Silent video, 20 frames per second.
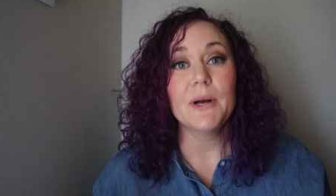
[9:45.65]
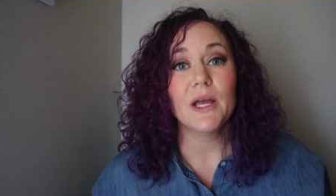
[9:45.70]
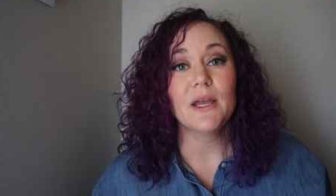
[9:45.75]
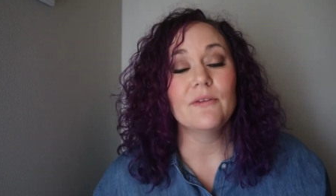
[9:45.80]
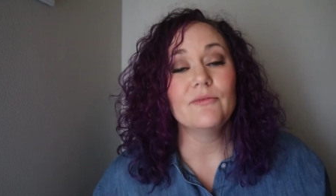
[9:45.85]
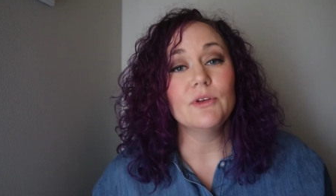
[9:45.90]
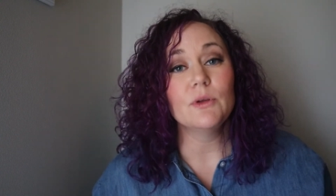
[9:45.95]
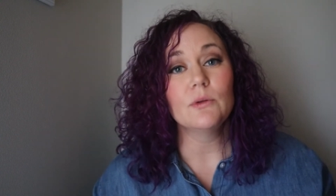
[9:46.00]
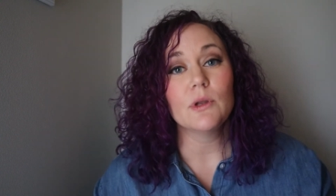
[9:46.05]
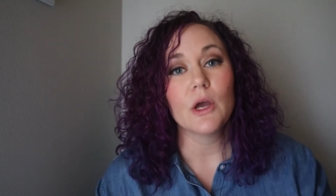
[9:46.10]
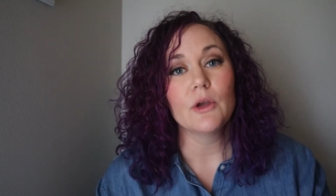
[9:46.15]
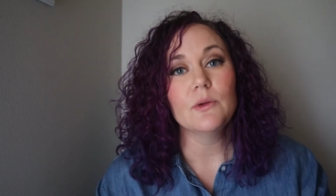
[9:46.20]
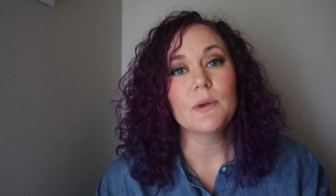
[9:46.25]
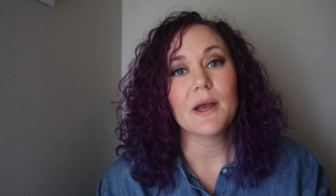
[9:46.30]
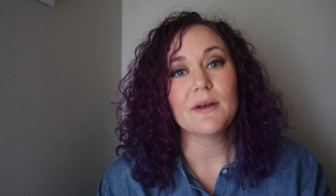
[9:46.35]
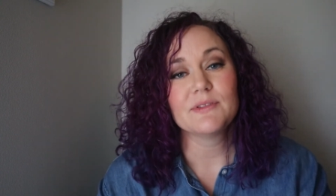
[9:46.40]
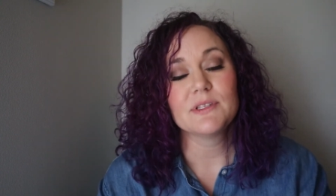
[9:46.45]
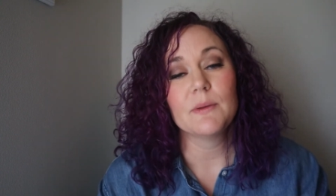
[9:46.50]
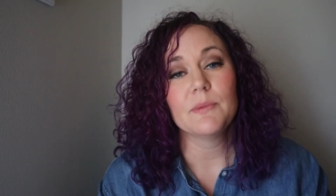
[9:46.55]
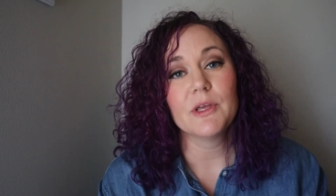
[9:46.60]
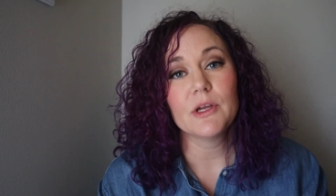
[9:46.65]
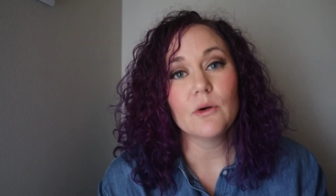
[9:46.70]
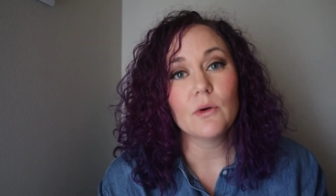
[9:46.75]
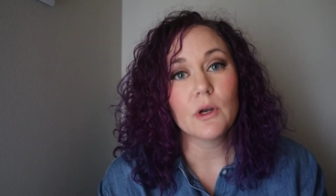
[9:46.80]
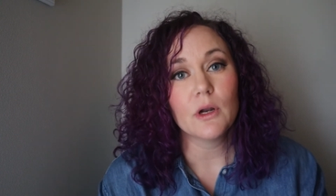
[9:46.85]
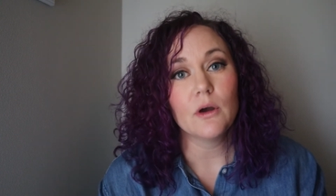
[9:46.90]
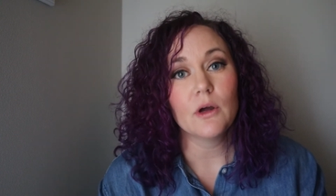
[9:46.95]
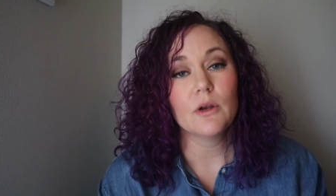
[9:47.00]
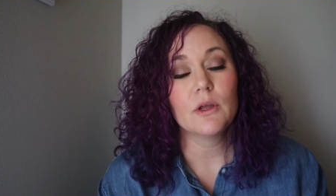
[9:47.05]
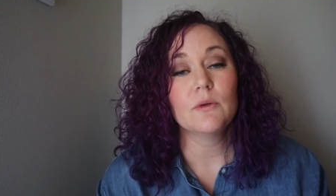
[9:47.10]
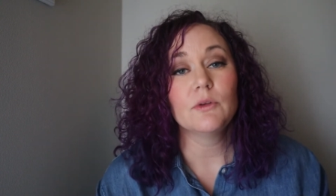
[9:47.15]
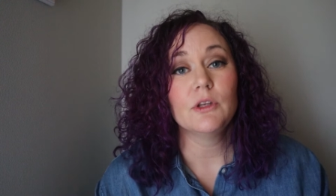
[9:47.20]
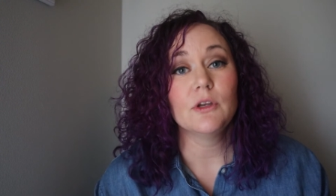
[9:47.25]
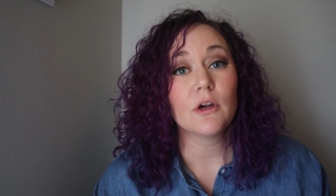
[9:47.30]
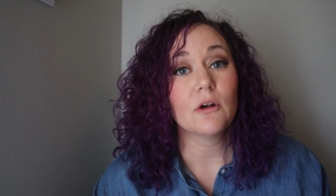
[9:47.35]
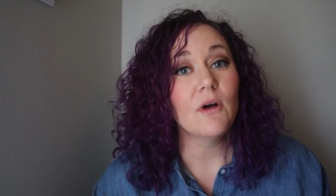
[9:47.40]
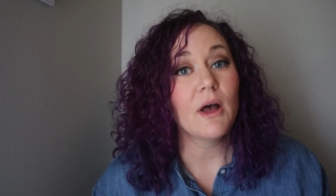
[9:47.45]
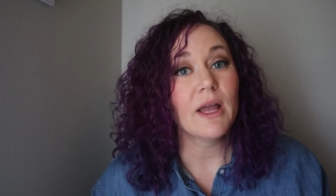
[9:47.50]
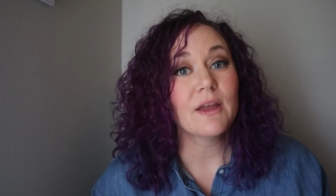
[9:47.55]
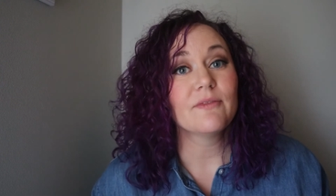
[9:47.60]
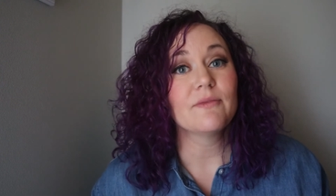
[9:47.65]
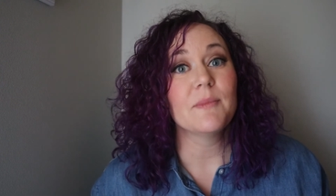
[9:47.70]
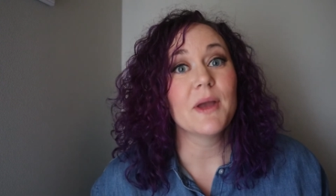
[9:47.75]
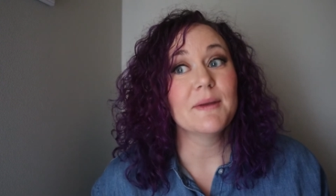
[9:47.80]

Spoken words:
But if you know you have something going on in your life,